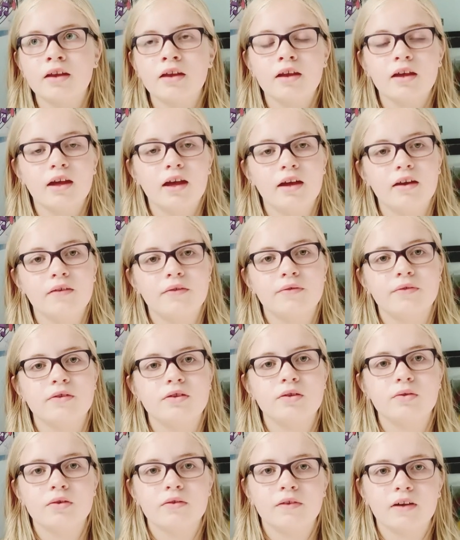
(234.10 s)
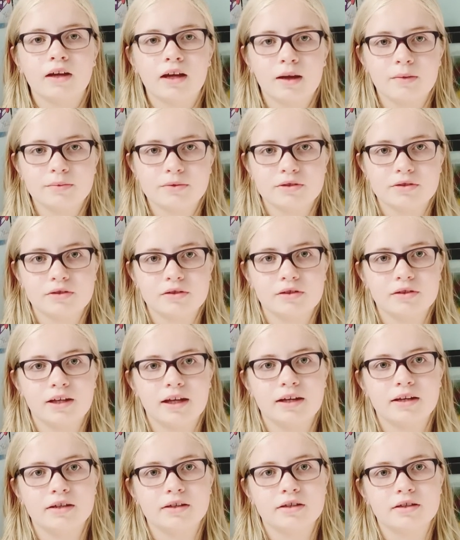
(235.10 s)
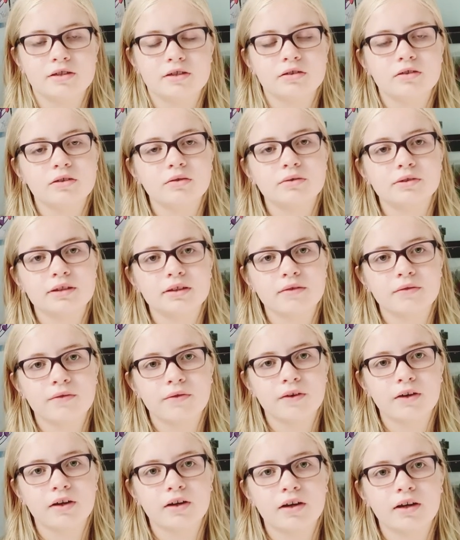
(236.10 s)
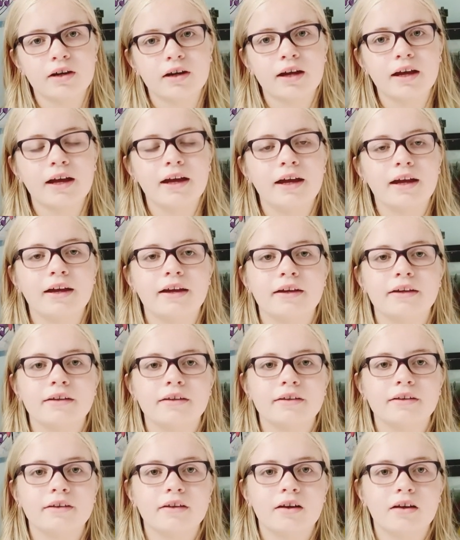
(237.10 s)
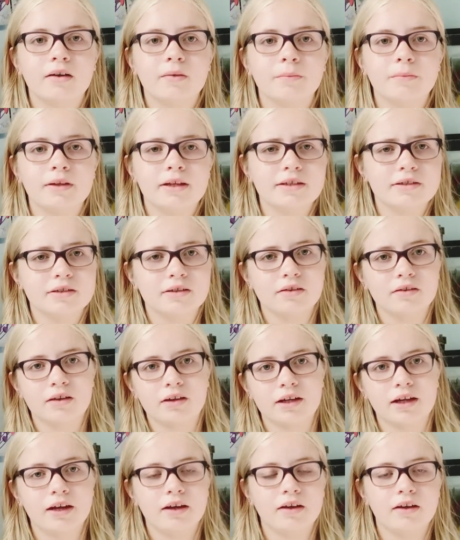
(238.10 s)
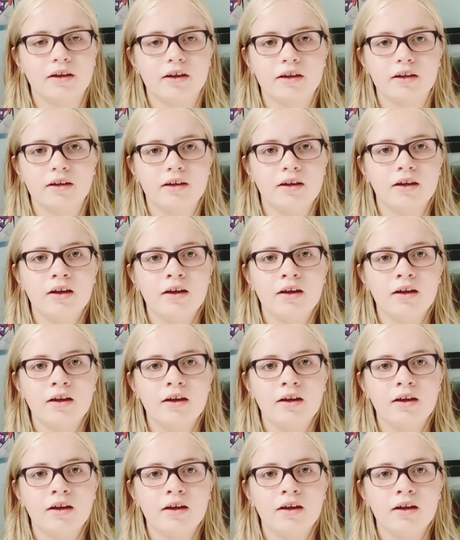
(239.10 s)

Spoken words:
if you have a hamster that is losing fur and isn't looking good,